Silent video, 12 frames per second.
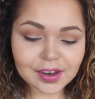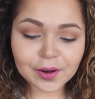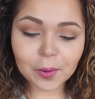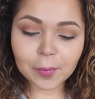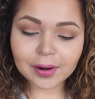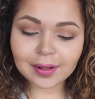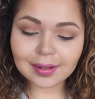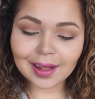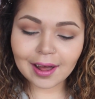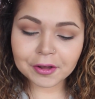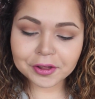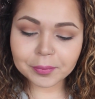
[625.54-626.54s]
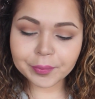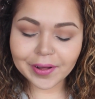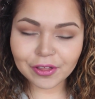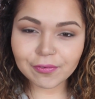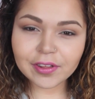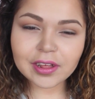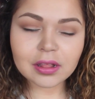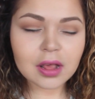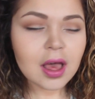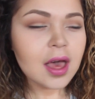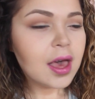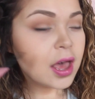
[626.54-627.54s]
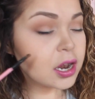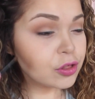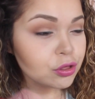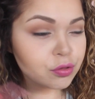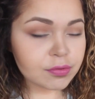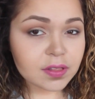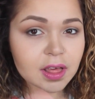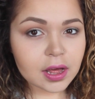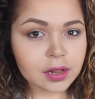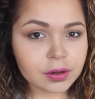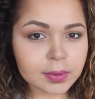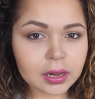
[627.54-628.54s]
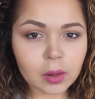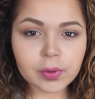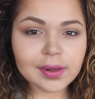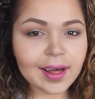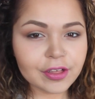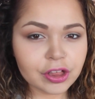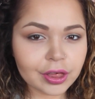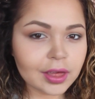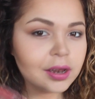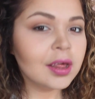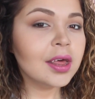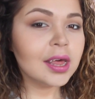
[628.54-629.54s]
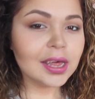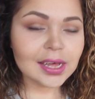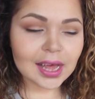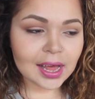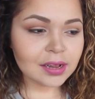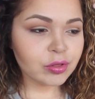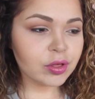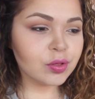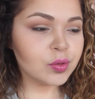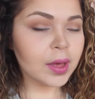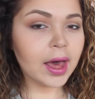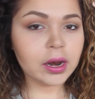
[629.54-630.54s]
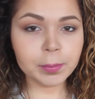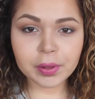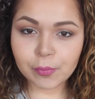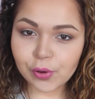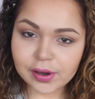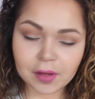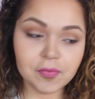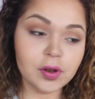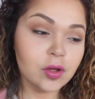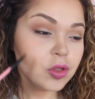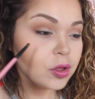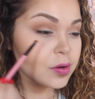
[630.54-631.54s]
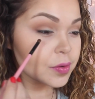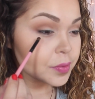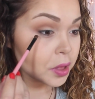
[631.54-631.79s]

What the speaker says: and you don't want a lot on your brush for this, and I'll just run that under my lower lash line again just to add a bit more definition.